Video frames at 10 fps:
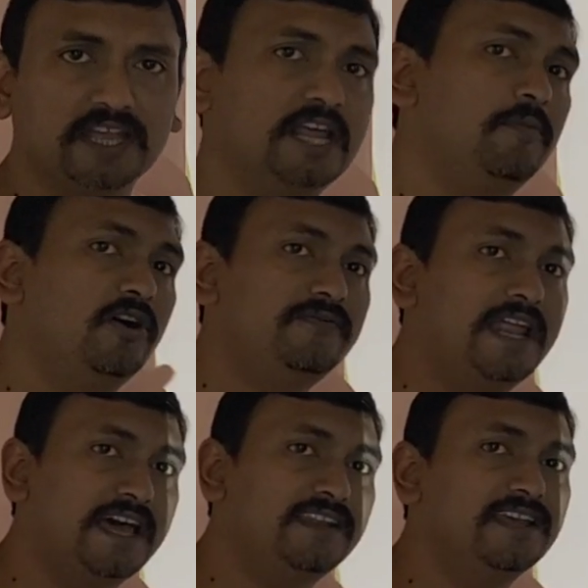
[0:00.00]
And
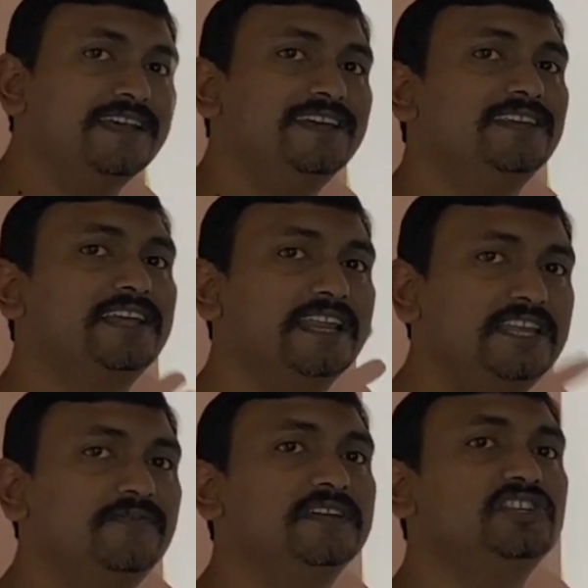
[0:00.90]
above that, it
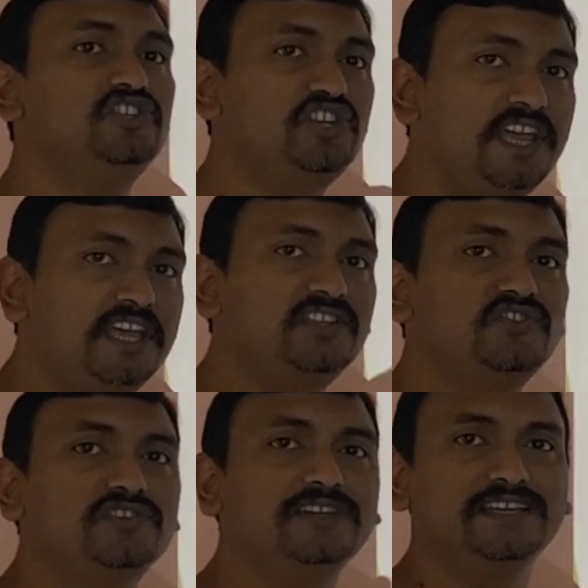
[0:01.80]
can even change